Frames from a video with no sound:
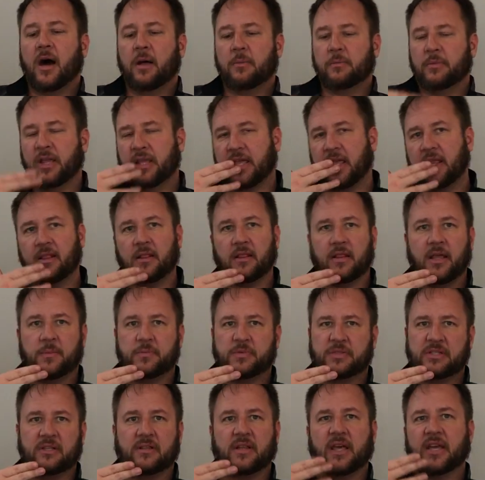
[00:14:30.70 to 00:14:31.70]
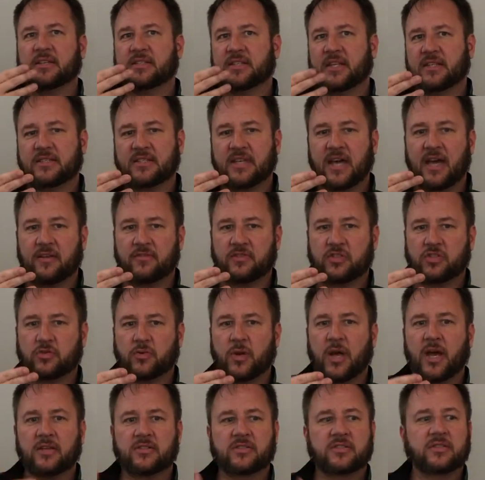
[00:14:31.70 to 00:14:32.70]
Um, licking lips, like I said, sign of
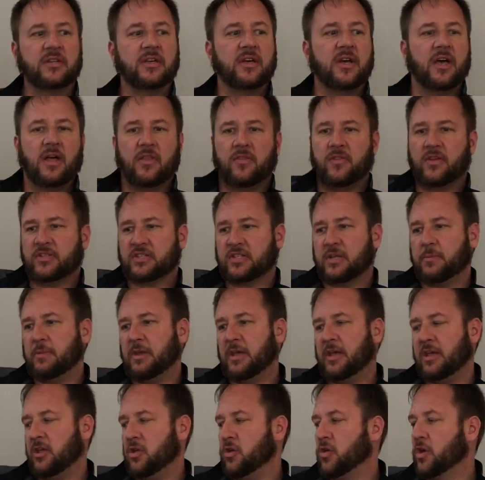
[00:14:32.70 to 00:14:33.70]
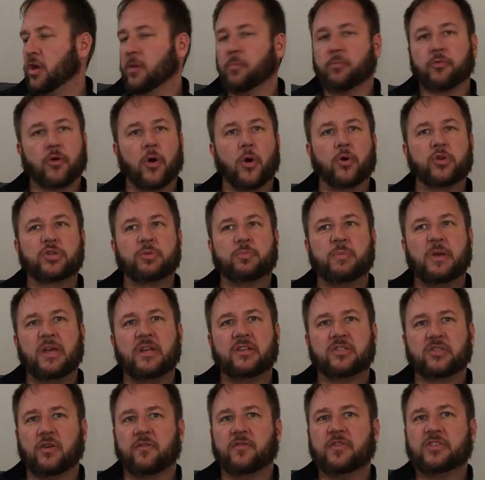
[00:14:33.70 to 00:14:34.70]
stress. This could be you can approach
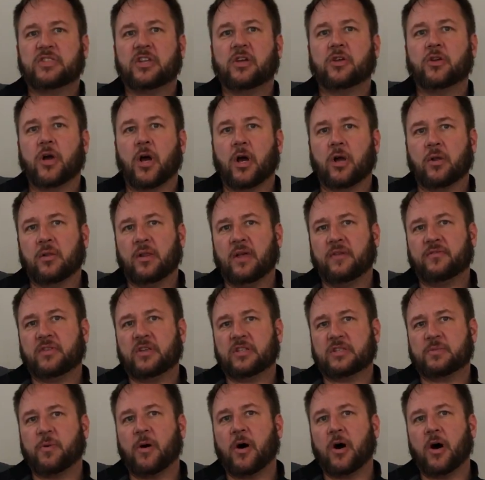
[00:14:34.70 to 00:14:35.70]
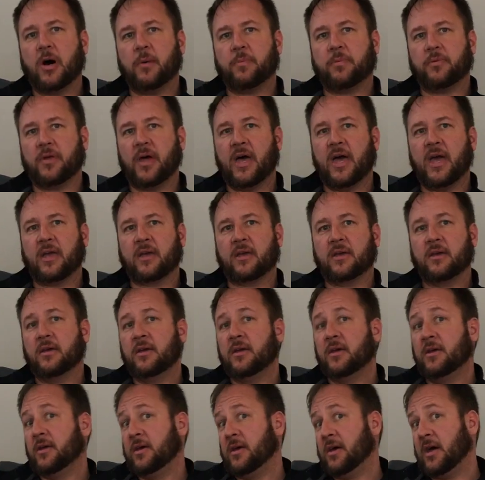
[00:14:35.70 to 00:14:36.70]
me. So if you see a dog lift its paw up, like
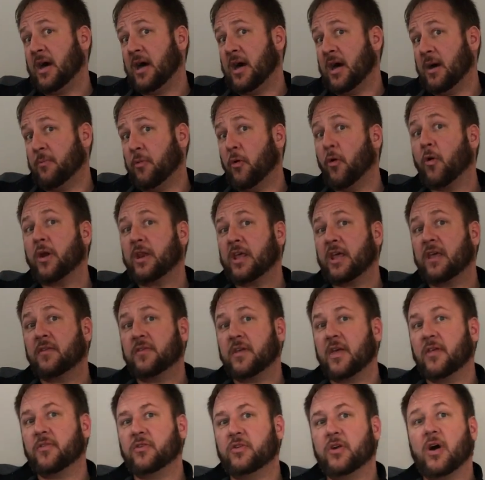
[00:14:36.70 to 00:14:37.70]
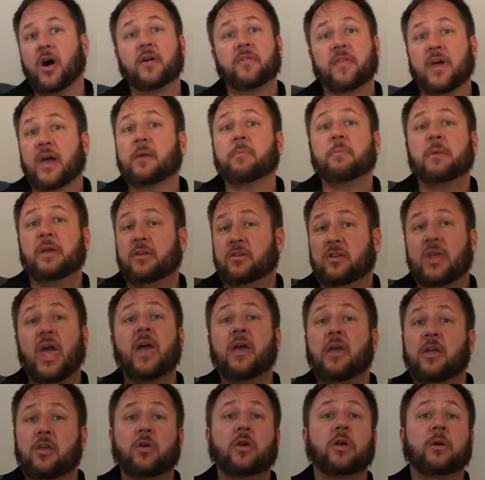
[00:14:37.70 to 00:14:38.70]
uh, pointing at the other dog, that can mean
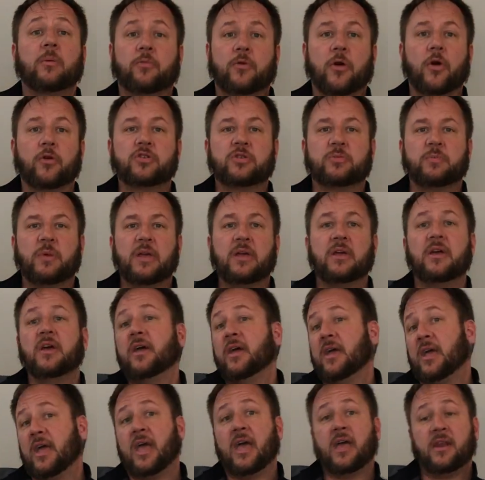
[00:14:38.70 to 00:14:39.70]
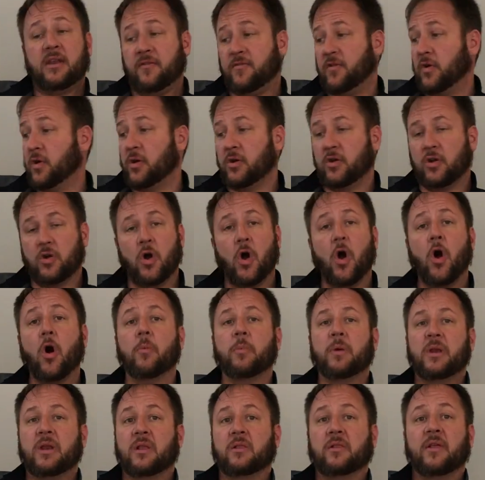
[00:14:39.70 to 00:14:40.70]
hey, you can approach me. And if you're in your
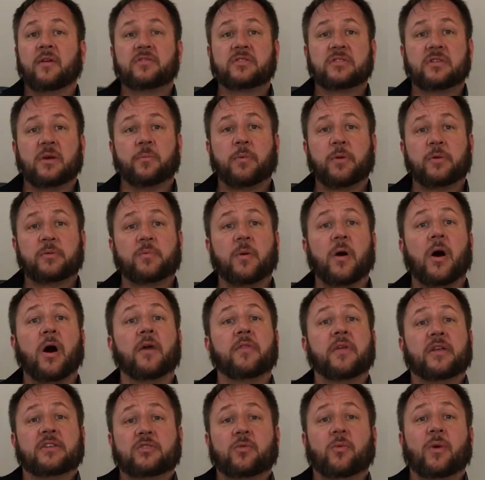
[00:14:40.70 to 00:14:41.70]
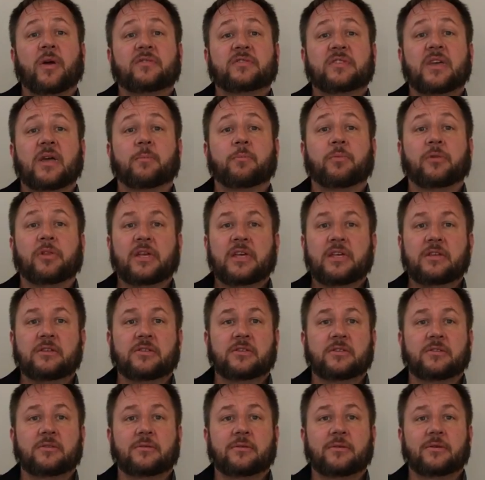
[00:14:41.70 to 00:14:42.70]
home and he lifts up his paw, that's a way of saying
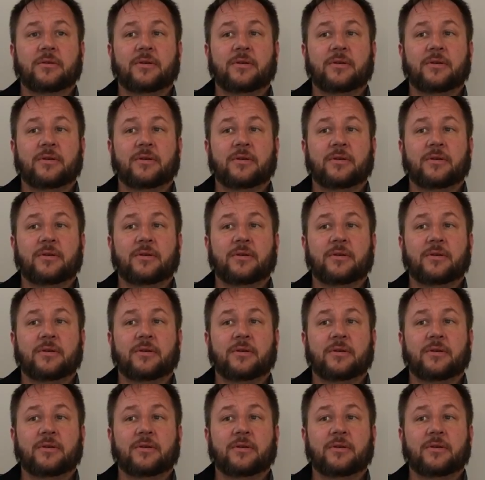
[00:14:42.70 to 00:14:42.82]
please.